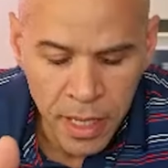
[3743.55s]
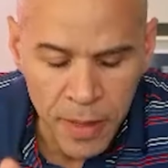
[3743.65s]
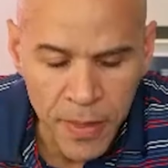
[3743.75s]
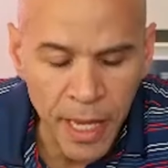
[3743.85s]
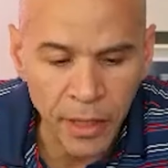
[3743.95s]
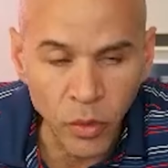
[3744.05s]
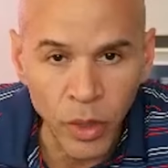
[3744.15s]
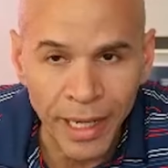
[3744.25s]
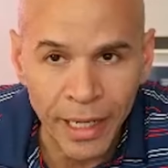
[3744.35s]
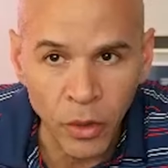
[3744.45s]
in that
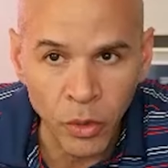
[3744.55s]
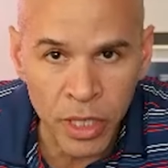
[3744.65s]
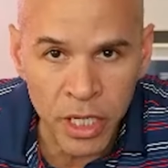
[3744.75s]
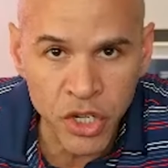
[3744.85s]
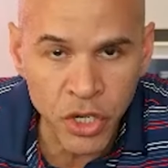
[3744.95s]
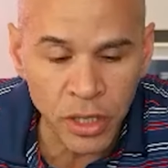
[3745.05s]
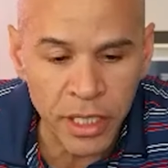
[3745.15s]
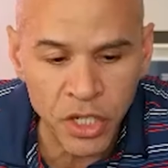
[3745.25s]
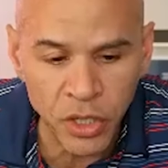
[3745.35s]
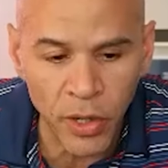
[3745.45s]
when I
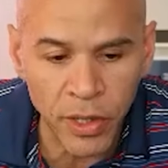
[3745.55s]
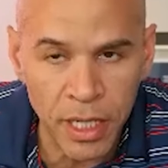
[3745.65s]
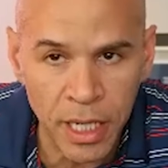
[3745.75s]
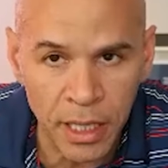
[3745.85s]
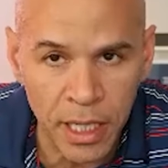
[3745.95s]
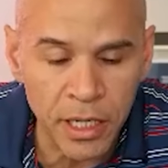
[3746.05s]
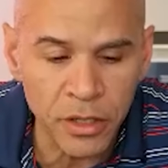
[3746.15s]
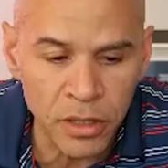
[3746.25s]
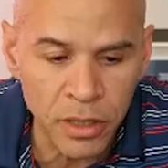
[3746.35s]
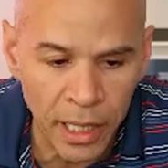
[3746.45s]
originally started getting
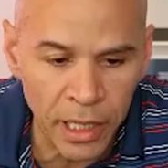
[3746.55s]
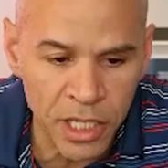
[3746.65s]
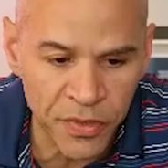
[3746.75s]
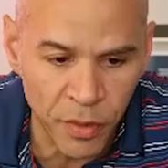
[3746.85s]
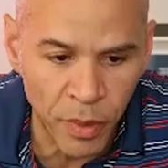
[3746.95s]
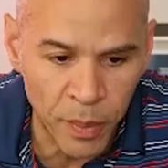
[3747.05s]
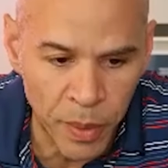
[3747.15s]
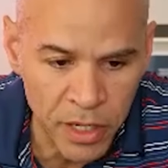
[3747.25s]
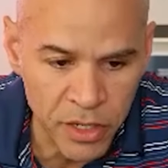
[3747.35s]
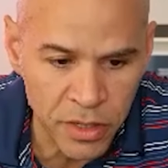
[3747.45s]
into diets for my
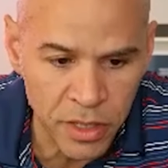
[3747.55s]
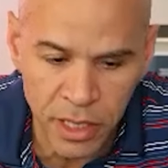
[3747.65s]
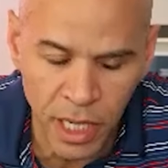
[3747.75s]
patients,